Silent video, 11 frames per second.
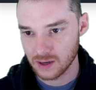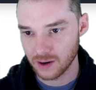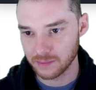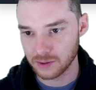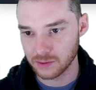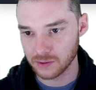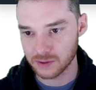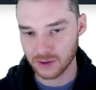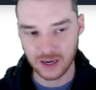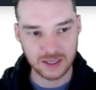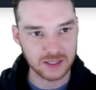Oh, you lose.
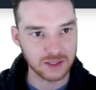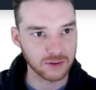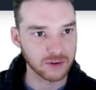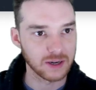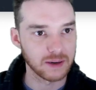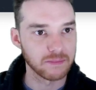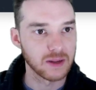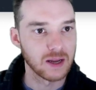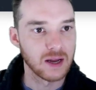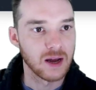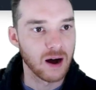Okay, it's still green.
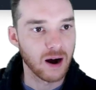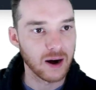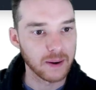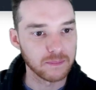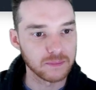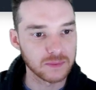All right,